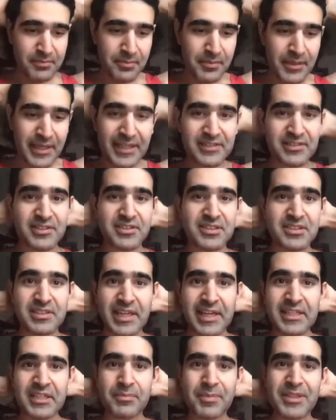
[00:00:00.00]
paid a
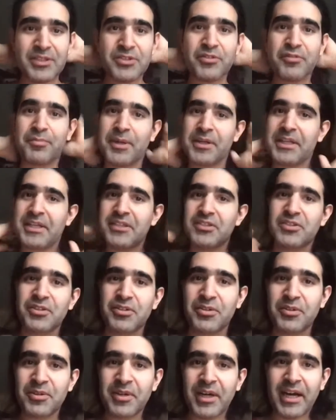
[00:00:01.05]
tiny bit of money
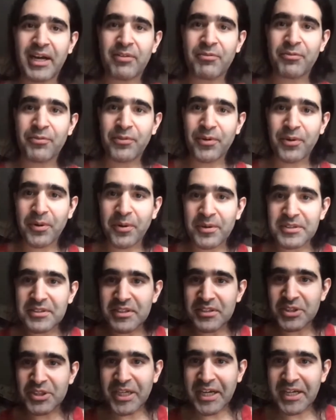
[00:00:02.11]
to have on
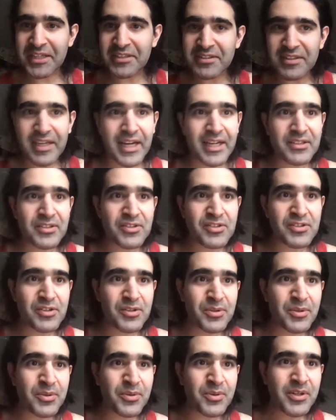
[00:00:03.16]
the chat, and
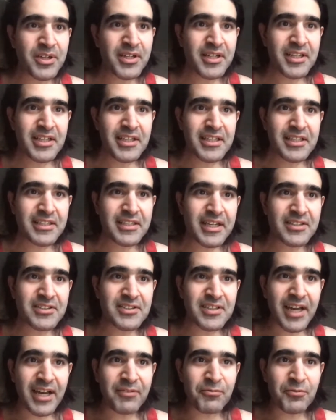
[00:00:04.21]
so
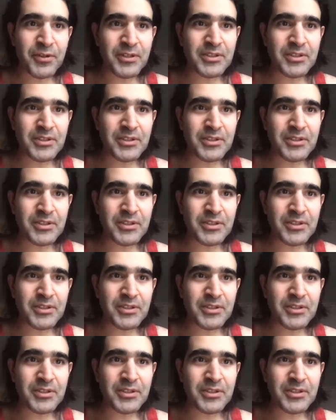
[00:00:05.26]
yes, I've